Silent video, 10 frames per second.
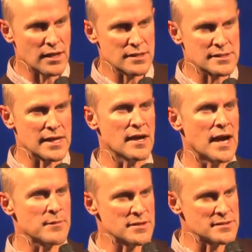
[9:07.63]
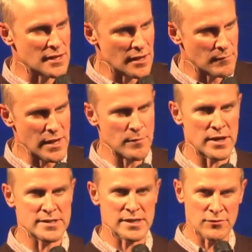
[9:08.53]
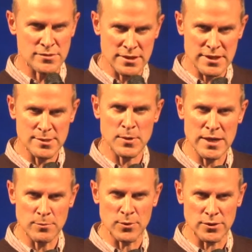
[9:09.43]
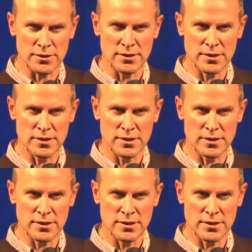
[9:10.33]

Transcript: say, I'm going to commit myself to these people.